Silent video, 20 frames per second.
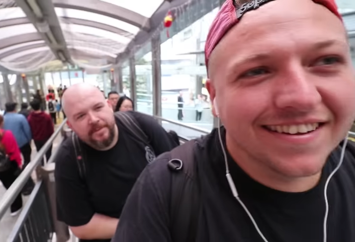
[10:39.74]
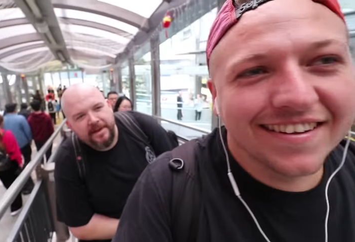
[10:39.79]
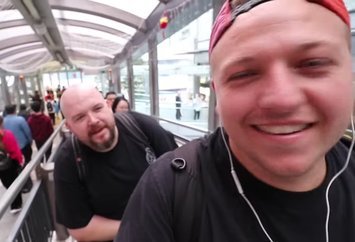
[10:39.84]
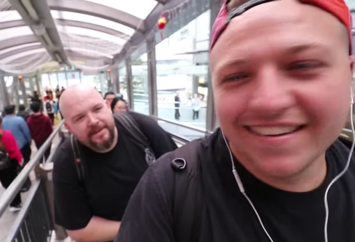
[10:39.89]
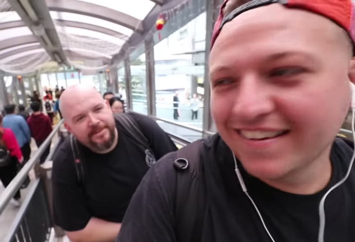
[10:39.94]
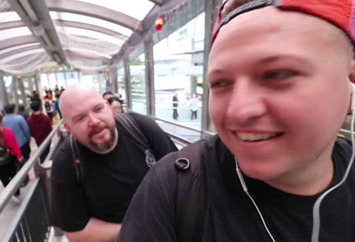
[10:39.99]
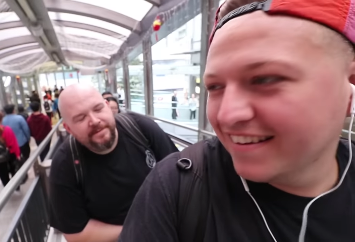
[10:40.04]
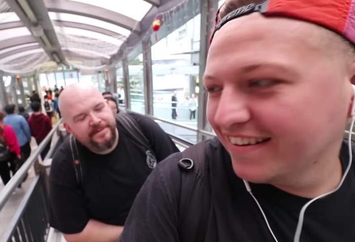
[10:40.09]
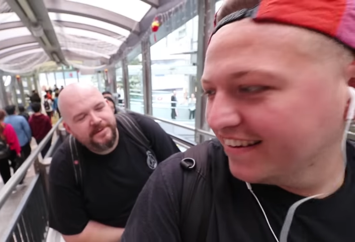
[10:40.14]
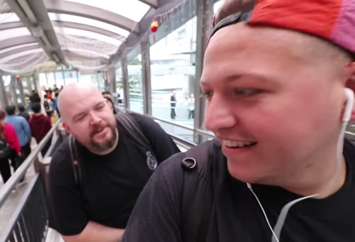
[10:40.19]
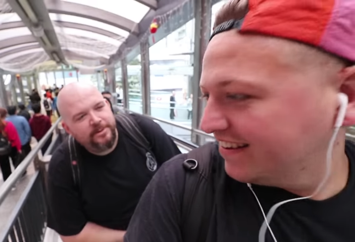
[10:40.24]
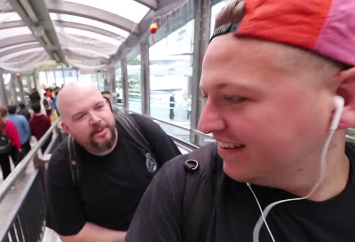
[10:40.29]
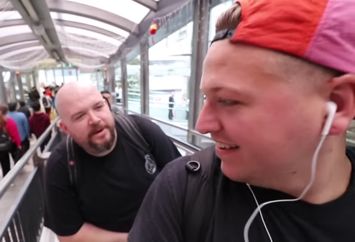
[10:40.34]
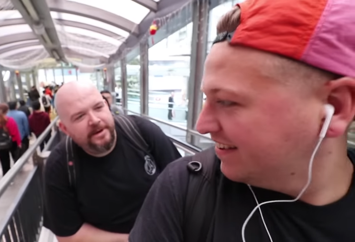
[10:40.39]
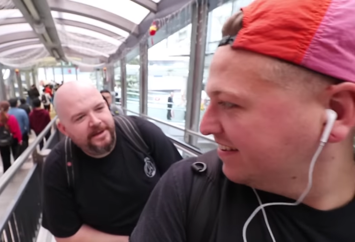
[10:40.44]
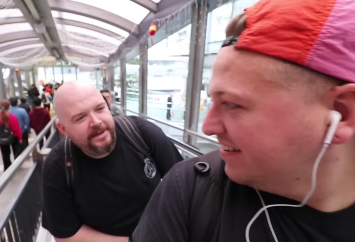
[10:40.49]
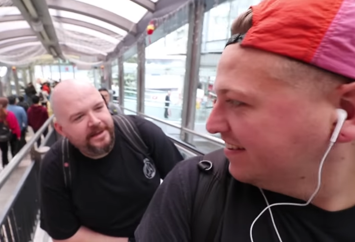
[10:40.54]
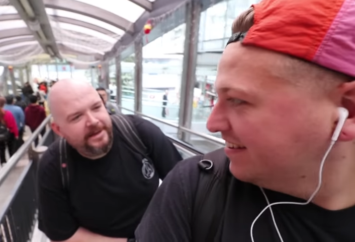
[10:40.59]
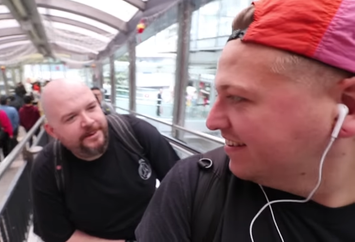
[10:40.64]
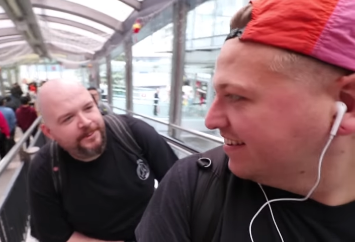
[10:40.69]
Speaker 1: Maybe if it's
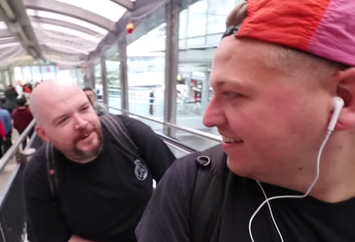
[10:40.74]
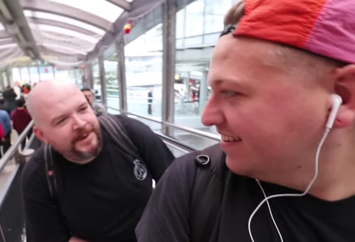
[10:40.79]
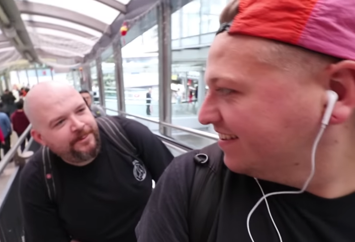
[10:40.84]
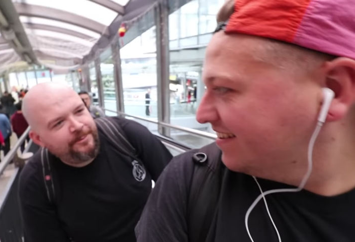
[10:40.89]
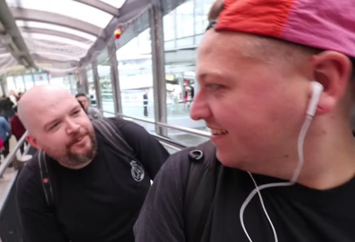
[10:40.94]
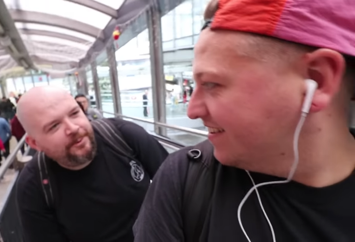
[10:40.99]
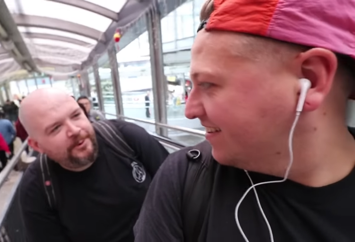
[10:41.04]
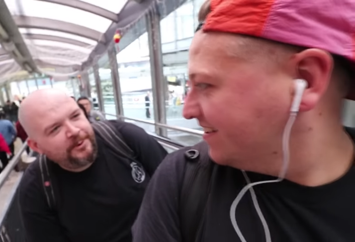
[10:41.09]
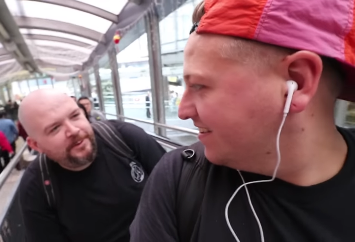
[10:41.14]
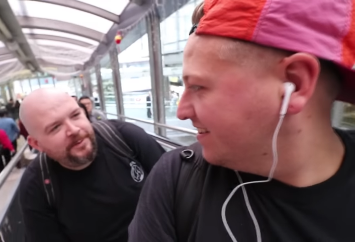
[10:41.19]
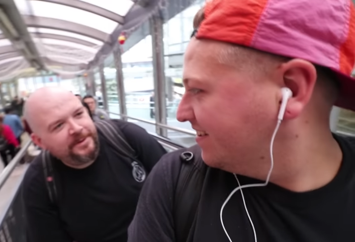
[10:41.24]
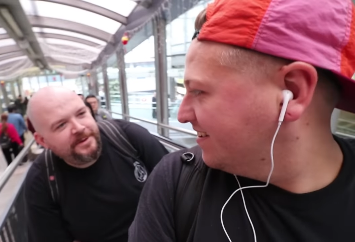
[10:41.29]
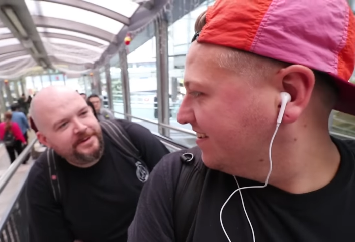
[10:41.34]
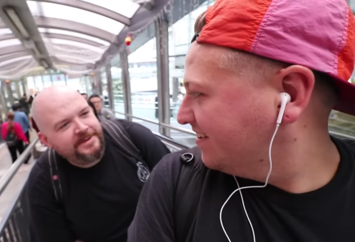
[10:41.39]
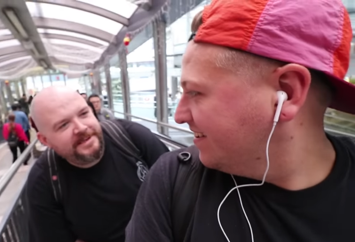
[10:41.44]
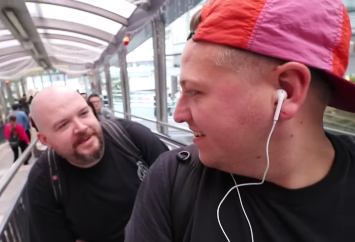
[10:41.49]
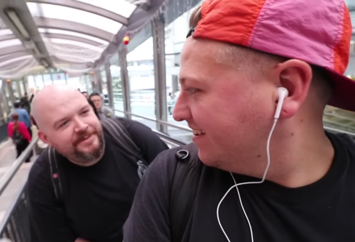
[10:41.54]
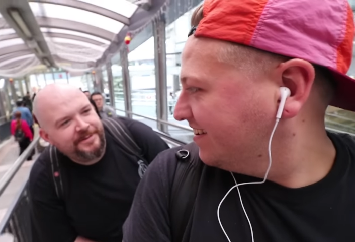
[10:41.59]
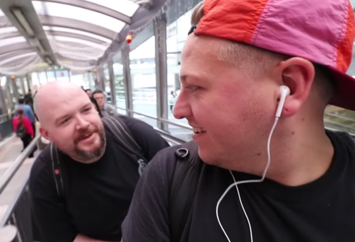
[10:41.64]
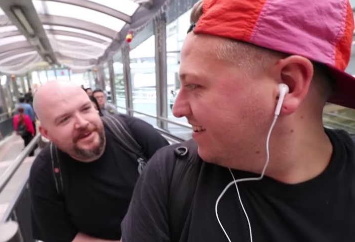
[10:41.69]
quiet later, we can run up
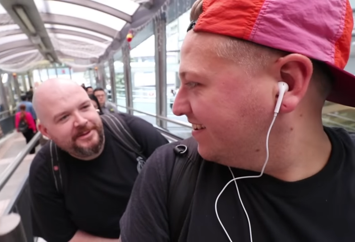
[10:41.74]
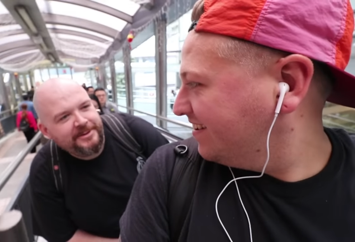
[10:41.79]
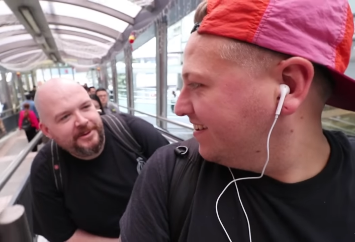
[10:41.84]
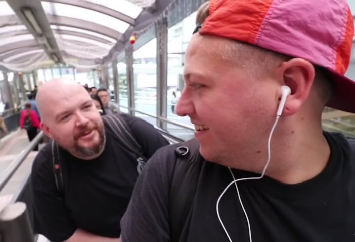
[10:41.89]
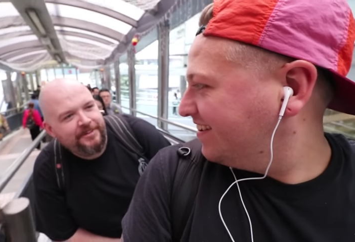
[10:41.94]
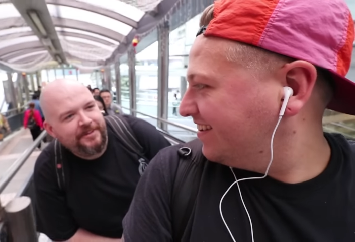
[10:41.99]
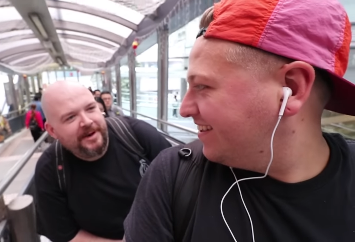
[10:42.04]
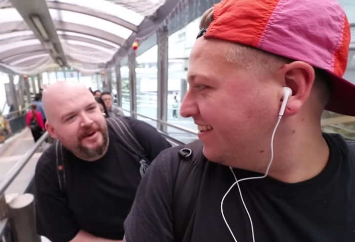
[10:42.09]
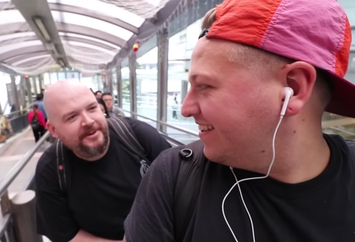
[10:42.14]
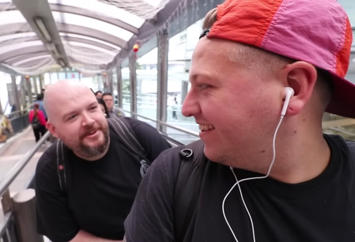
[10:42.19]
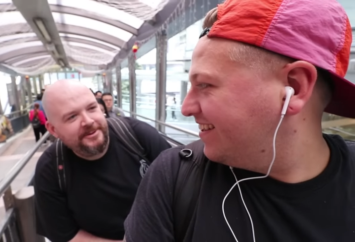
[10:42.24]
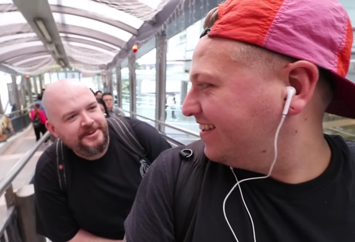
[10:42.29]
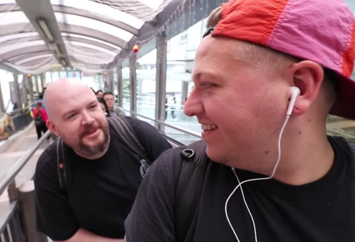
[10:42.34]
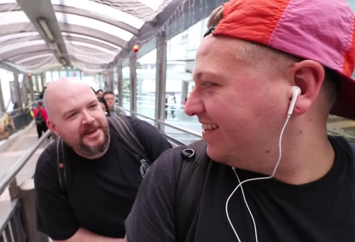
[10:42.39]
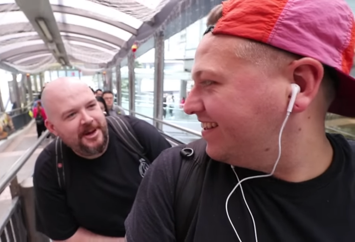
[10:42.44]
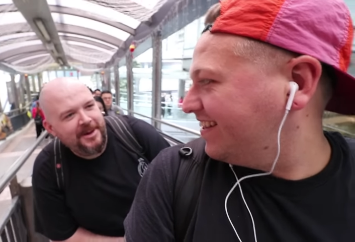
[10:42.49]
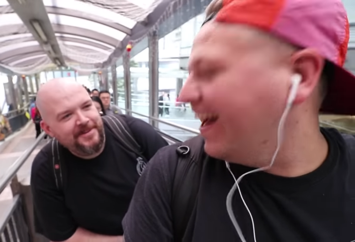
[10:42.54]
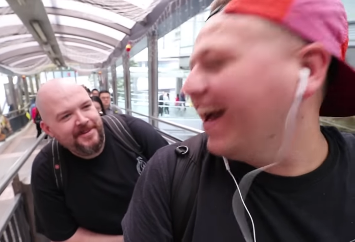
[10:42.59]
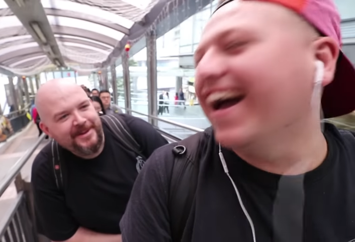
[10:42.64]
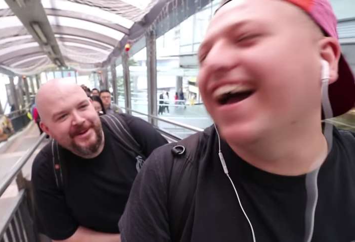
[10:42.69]
it and see if we can do it in record
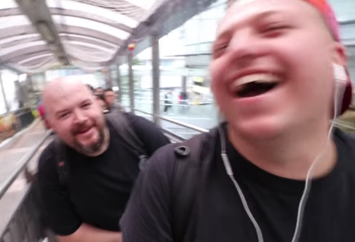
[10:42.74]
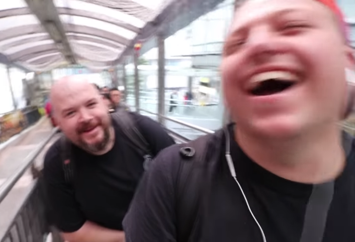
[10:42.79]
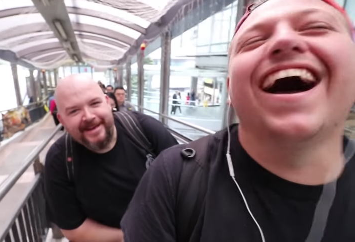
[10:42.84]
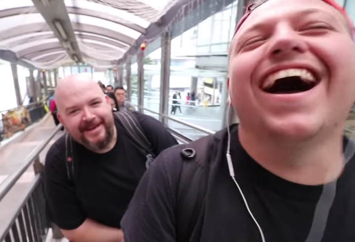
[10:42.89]
time.